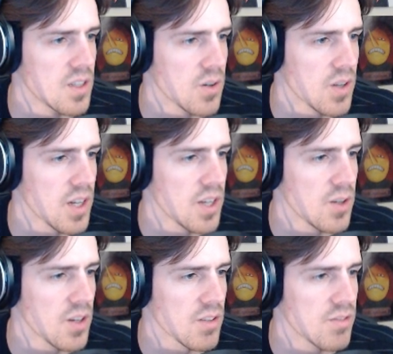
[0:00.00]
Okay, you
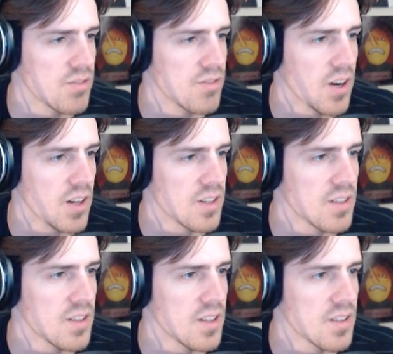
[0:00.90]
guys look fun
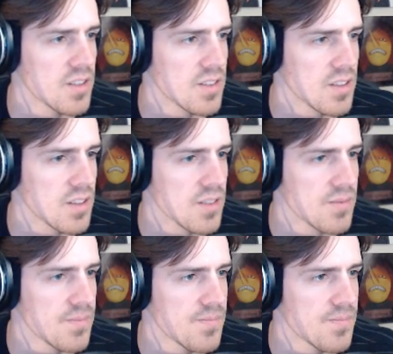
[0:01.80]
in the sun.